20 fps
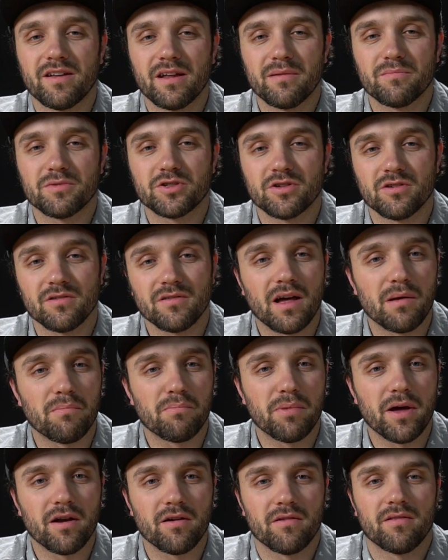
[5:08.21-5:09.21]
temperature a lot
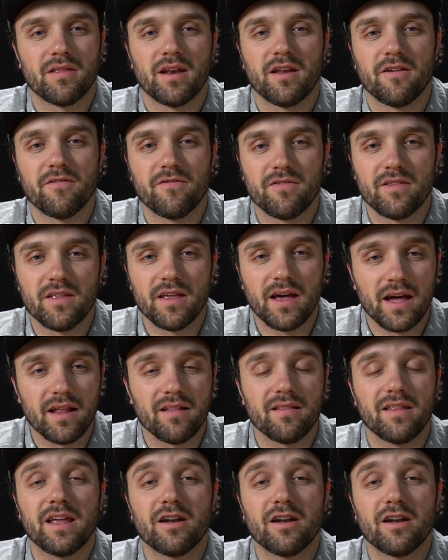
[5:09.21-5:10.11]
better than if that